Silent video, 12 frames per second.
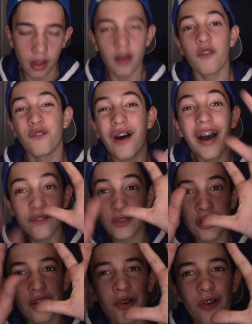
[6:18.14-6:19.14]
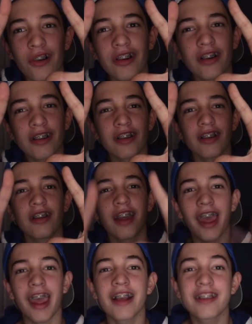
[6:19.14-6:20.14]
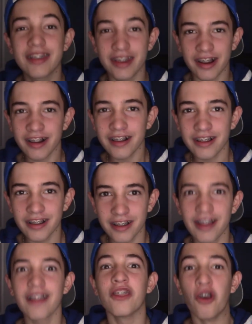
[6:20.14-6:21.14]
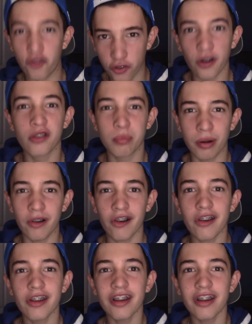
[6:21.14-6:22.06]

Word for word: 5 2. Exiting the first period.